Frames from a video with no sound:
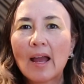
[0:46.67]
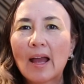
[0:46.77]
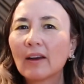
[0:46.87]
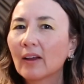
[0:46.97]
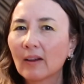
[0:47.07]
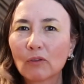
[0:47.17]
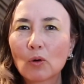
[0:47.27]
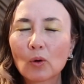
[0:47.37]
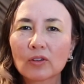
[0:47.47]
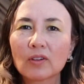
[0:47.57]
And of
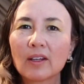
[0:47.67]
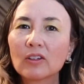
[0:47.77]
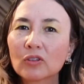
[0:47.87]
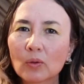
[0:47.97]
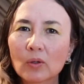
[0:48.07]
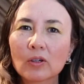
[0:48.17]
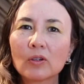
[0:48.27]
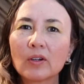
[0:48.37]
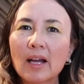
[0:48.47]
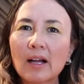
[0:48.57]
course, a
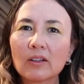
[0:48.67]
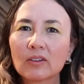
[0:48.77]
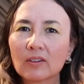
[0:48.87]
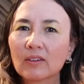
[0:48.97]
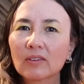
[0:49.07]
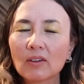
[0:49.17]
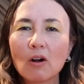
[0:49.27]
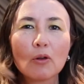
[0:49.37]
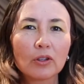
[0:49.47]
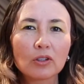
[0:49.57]
historical analysis.
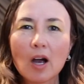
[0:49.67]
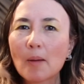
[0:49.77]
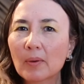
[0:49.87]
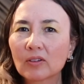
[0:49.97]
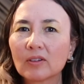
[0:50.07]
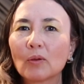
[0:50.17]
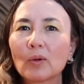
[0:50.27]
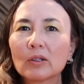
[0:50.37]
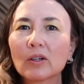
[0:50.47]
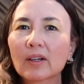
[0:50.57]
All the topics that
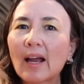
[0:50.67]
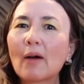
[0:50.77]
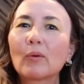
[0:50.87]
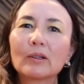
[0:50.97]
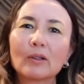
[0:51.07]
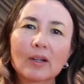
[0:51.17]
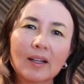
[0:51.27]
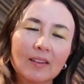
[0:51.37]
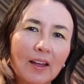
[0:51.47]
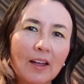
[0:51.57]
we look
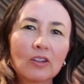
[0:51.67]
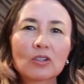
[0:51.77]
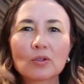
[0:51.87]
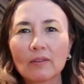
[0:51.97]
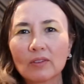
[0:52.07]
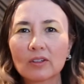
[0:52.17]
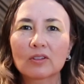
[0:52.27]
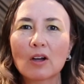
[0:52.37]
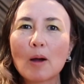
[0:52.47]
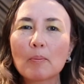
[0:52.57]
at the history of this
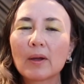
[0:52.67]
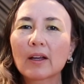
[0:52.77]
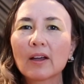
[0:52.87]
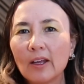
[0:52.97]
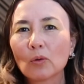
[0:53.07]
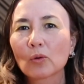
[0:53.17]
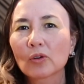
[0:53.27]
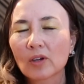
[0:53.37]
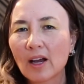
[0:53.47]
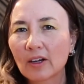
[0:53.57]
topic in
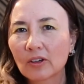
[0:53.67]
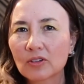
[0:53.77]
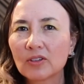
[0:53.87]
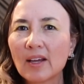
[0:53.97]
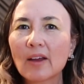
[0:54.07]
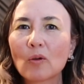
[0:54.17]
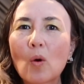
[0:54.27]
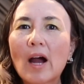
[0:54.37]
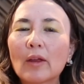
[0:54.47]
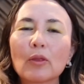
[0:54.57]
order to understand
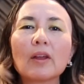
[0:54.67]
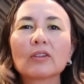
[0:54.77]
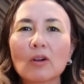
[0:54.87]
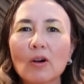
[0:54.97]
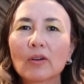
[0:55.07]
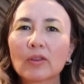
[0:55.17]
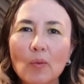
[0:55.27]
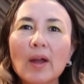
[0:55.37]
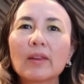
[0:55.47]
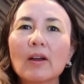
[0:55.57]
why things are the way they